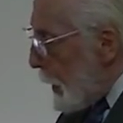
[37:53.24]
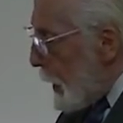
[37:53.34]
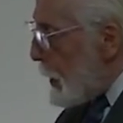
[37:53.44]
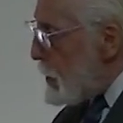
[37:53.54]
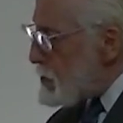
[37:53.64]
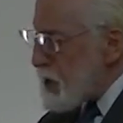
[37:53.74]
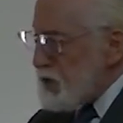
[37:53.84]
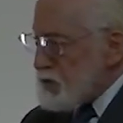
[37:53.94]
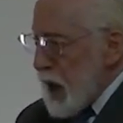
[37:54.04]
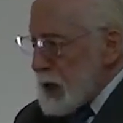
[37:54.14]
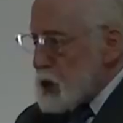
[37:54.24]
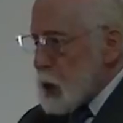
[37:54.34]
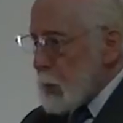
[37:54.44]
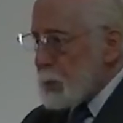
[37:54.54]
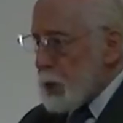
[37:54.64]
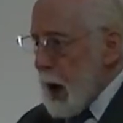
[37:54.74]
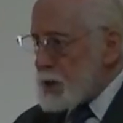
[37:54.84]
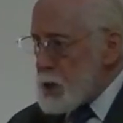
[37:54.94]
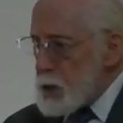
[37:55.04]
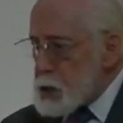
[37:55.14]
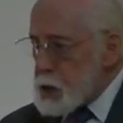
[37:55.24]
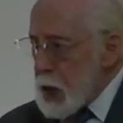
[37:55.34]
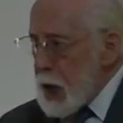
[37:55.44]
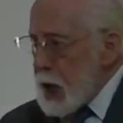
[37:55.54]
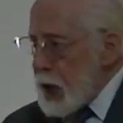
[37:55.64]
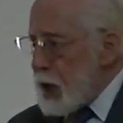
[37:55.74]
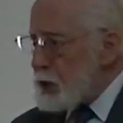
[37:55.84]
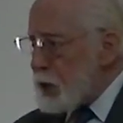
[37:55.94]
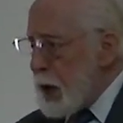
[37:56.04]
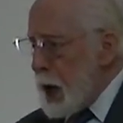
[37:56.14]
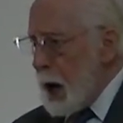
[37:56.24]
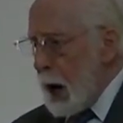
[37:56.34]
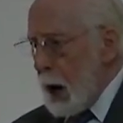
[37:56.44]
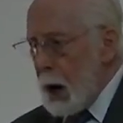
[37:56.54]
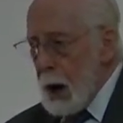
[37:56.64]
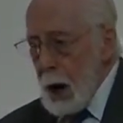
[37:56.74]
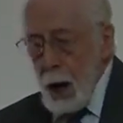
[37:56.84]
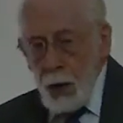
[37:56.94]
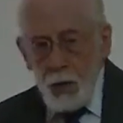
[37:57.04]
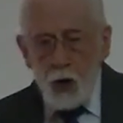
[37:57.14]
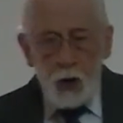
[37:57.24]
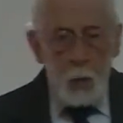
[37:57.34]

In His essential presence, He is here this